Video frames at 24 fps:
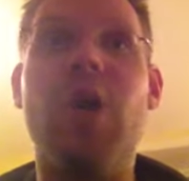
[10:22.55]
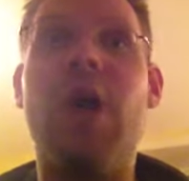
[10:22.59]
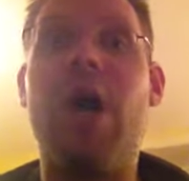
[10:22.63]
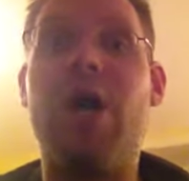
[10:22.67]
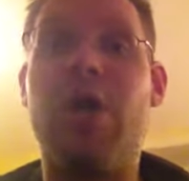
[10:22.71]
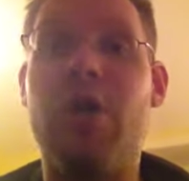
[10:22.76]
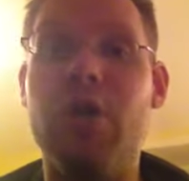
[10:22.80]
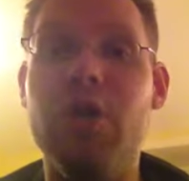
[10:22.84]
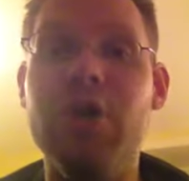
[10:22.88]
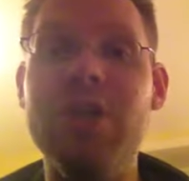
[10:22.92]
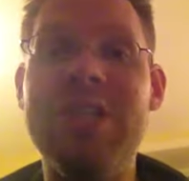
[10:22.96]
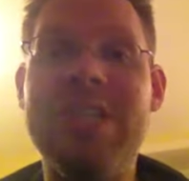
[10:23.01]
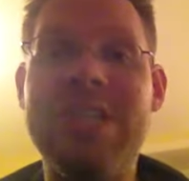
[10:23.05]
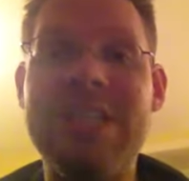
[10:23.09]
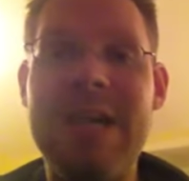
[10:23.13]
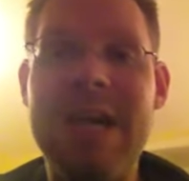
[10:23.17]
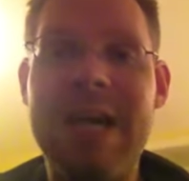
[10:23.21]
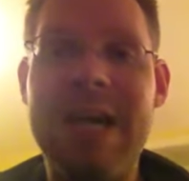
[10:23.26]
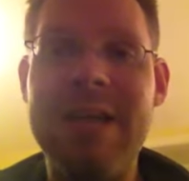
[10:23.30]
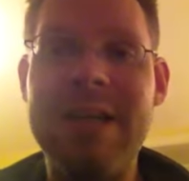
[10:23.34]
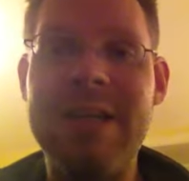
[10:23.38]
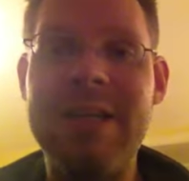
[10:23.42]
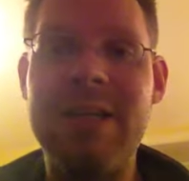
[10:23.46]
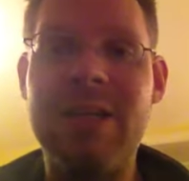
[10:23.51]
a good
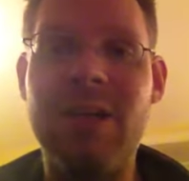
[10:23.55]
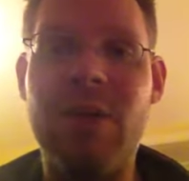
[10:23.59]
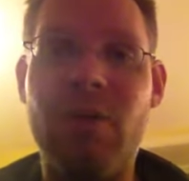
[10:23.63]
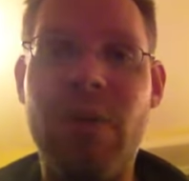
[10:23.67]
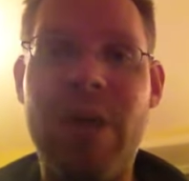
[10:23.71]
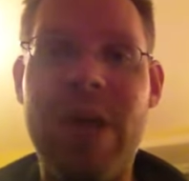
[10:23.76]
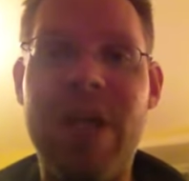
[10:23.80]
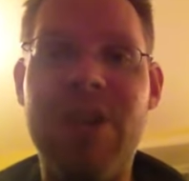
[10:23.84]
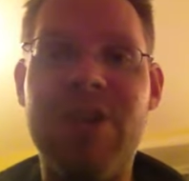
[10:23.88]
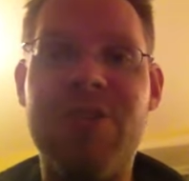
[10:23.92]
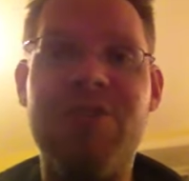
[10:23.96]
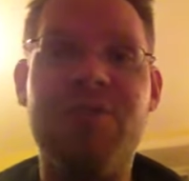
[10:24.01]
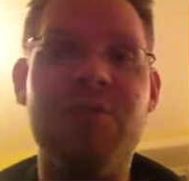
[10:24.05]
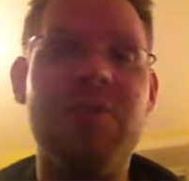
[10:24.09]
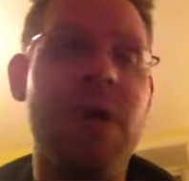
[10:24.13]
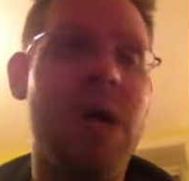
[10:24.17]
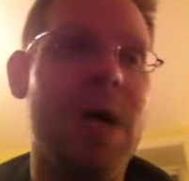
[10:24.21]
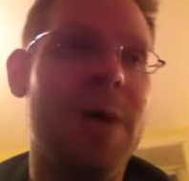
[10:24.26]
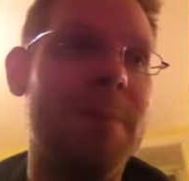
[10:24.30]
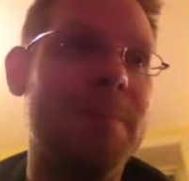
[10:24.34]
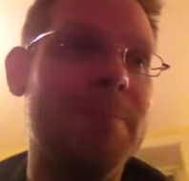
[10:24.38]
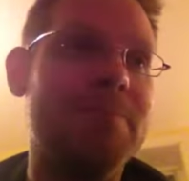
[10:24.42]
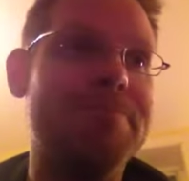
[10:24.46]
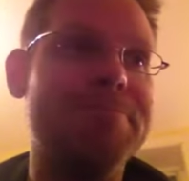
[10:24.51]
skate can range
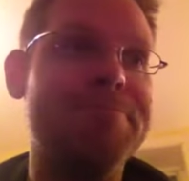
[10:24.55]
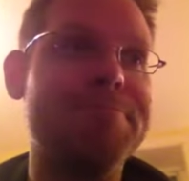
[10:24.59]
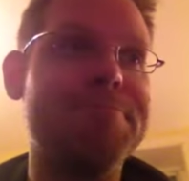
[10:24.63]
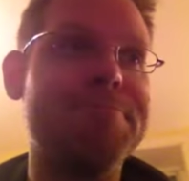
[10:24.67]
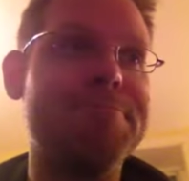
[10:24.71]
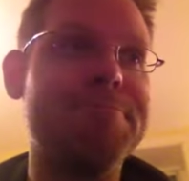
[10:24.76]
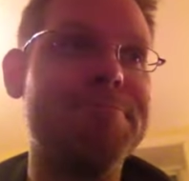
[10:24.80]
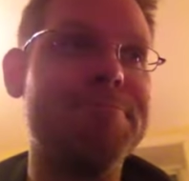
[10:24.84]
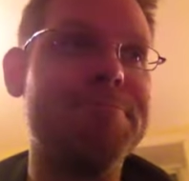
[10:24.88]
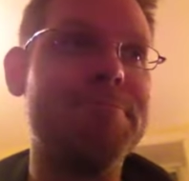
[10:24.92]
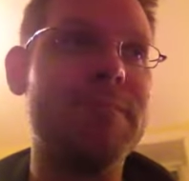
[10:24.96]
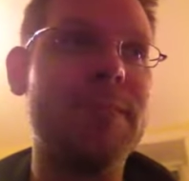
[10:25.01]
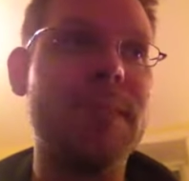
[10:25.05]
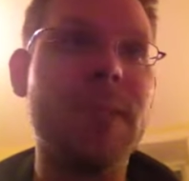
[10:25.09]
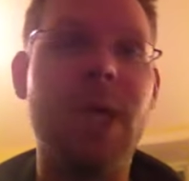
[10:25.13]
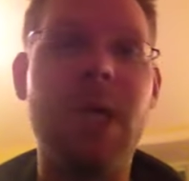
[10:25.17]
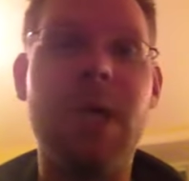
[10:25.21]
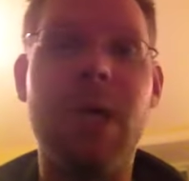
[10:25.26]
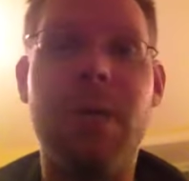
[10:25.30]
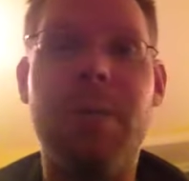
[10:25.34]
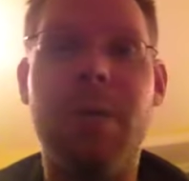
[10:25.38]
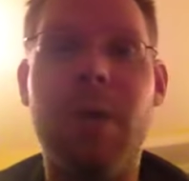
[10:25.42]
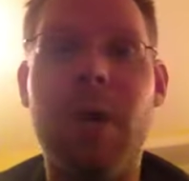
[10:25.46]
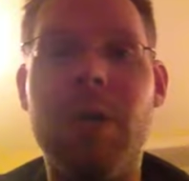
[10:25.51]
from
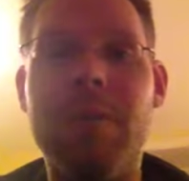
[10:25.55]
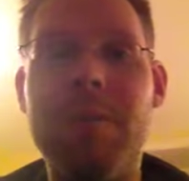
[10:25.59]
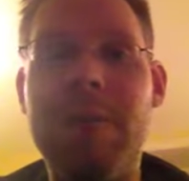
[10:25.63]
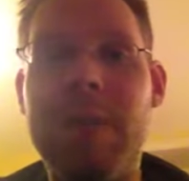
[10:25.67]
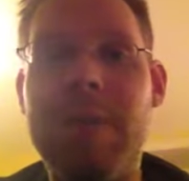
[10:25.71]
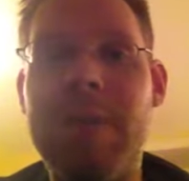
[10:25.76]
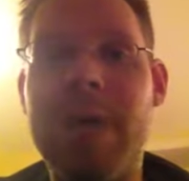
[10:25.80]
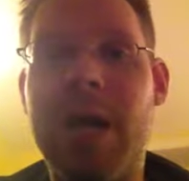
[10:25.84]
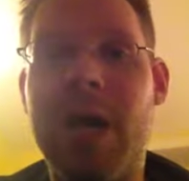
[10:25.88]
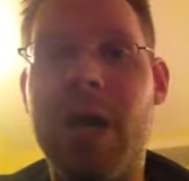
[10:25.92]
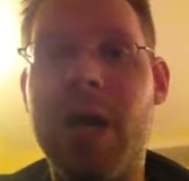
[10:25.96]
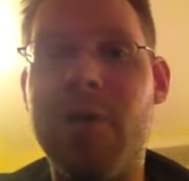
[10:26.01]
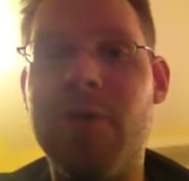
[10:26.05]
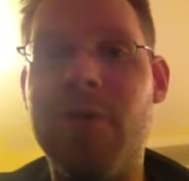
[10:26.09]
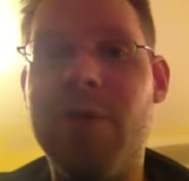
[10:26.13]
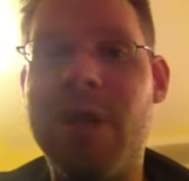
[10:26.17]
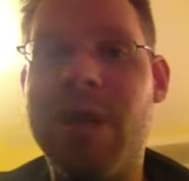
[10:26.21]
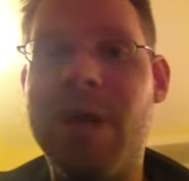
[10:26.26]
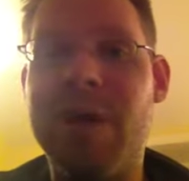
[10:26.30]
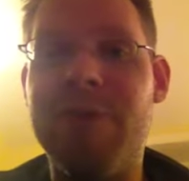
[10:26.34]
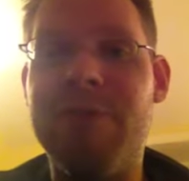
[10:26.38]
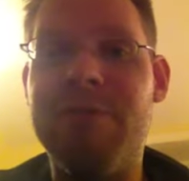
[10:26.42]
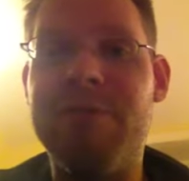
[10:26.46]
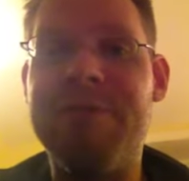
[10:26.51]
about maybe $100,
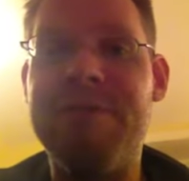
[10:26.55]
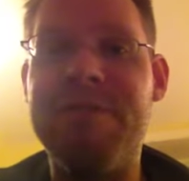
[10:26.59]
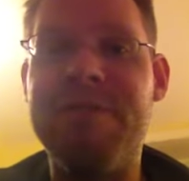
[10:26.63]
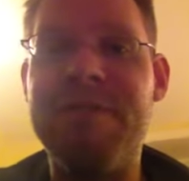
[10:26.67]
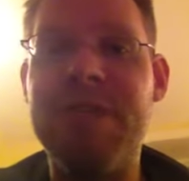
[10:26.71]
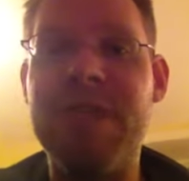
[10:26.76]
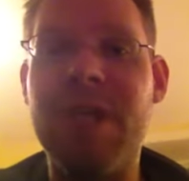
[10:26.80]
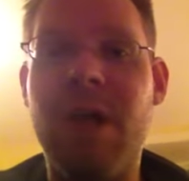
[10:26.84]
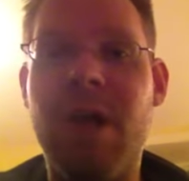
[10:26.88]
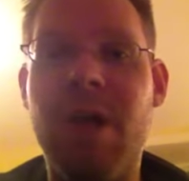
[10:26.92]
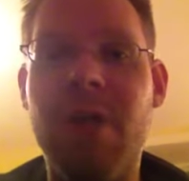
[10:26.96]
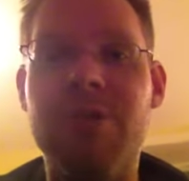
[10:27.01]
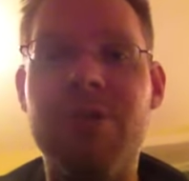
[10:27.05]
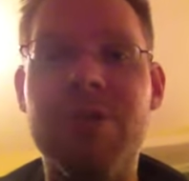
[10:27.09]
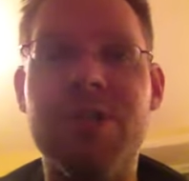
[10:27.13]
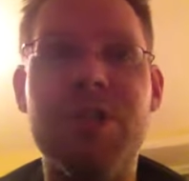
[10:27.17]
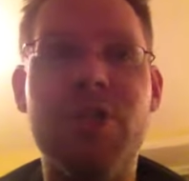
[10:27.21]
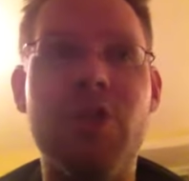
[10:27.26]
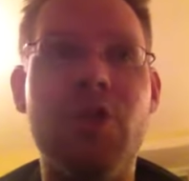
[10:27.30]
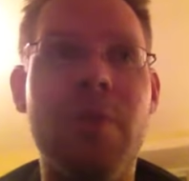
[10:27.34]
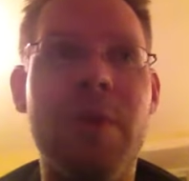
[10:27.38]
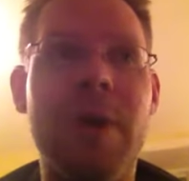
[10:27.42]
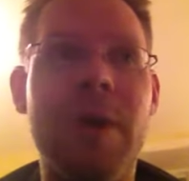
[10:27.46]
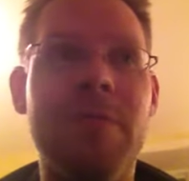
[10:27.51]
$150
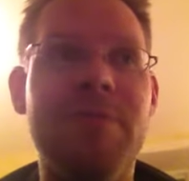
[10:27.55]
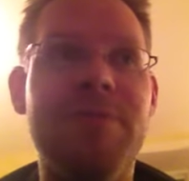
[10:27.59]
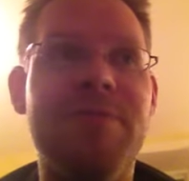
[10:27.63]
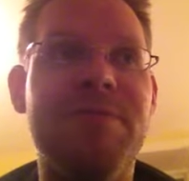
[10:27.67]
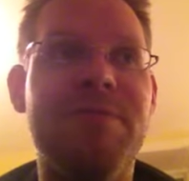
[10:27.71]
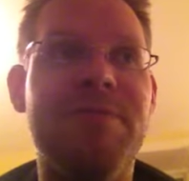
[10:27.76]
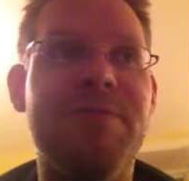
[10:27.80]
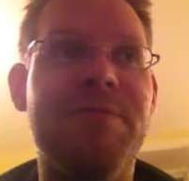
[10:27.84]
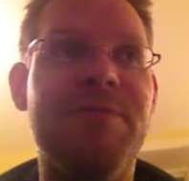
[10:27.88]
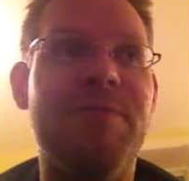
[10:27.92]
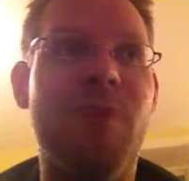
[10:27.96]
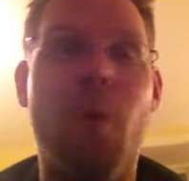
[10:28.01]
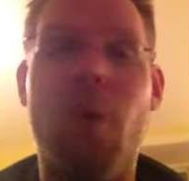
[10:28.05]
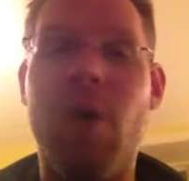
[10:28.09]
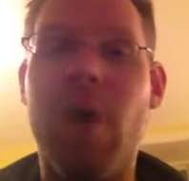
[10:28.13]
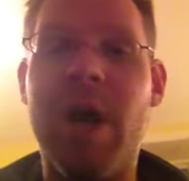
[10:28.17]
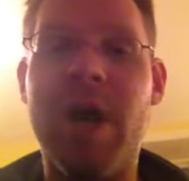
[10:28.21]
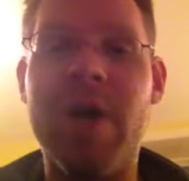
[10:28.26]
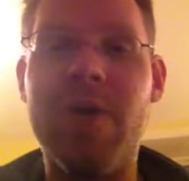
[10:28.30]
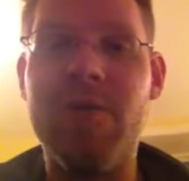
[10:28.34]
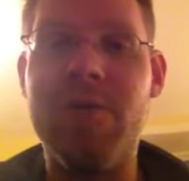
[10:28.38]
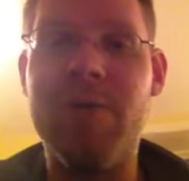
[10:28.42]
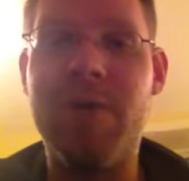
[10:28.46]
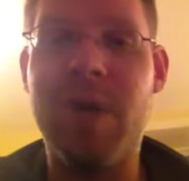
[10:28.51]
to about
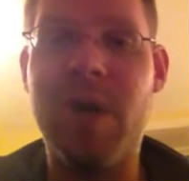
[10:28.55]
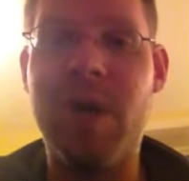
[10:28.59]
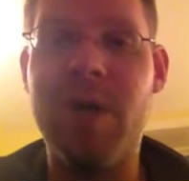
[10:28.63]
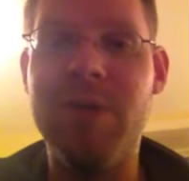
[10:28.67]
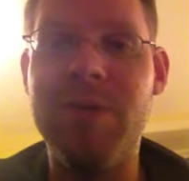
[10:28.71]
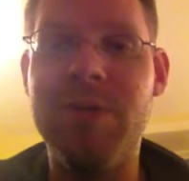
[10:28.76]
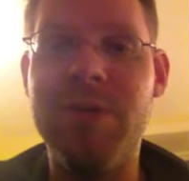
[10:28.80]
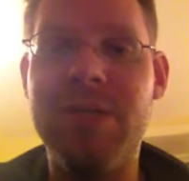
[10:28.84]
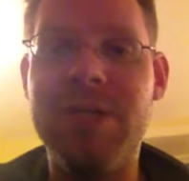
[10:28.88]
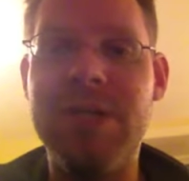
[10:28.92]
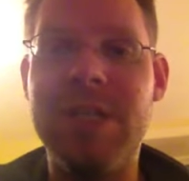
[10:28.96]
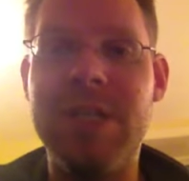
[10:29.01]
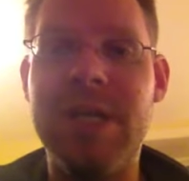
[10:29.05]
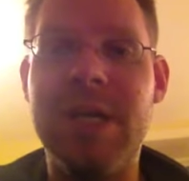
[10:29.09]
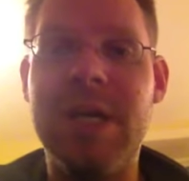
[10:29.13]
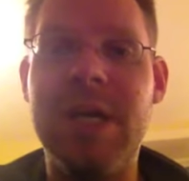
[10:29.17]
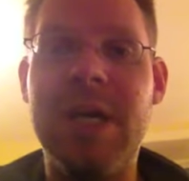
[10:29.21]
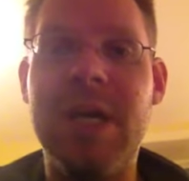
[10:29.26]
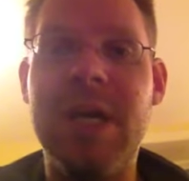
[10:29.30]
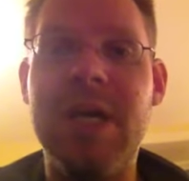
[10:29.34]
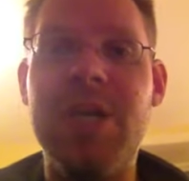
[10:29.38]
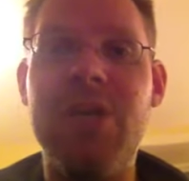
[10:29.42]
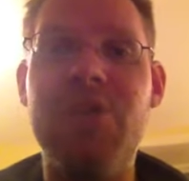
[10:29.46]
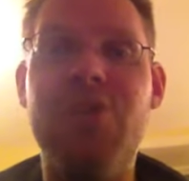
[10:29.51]
$400.
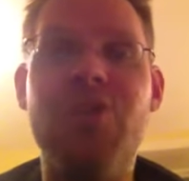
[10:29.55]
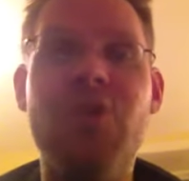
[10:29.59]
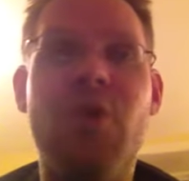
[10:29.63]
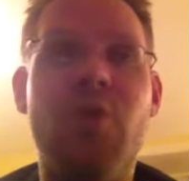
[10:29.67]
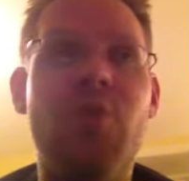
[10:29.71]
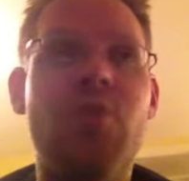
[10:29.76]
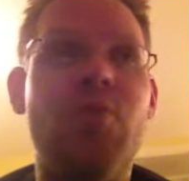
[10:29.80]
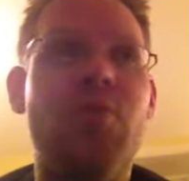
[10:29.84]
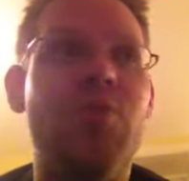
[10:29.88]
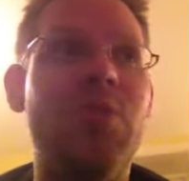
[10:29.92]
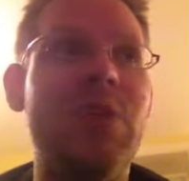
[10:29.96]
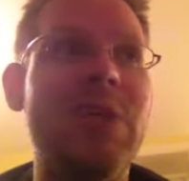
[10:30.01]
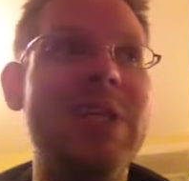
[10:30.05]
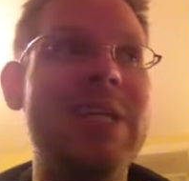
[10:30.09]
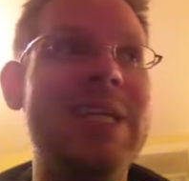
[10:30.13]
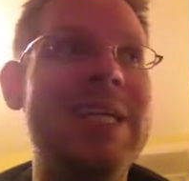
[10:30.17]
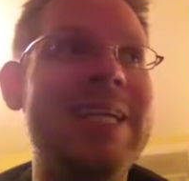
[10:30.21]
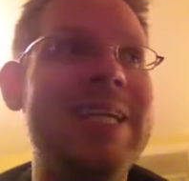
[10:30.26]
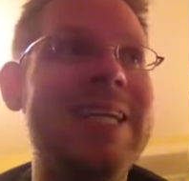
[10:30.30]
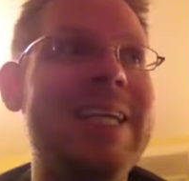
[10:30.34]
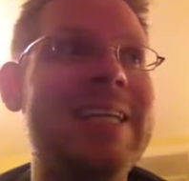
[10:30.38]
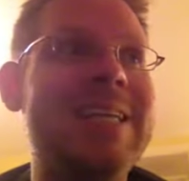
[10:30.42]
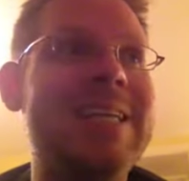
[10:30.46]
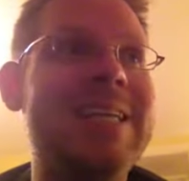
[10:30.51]
You don't really
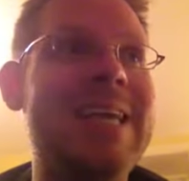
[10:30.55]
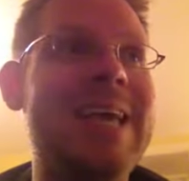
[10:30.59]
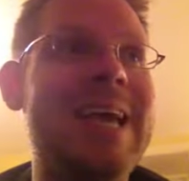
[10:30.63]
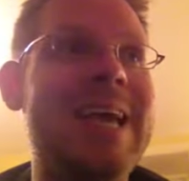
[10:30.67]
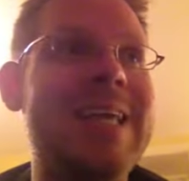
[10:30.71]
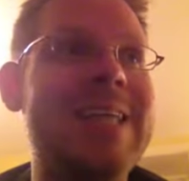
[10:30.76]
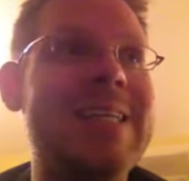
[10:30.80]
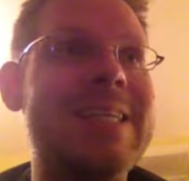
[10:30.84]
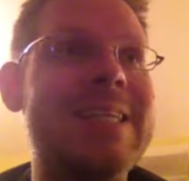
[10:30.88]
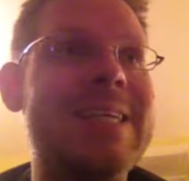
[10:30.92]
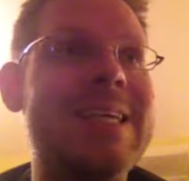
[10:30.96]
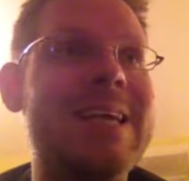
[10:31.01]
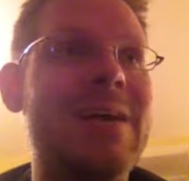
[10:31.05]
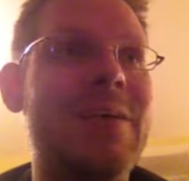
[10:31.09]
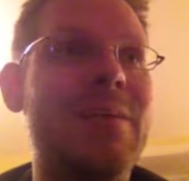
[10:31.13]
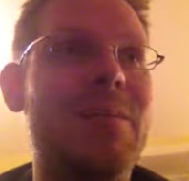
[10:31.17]
need to get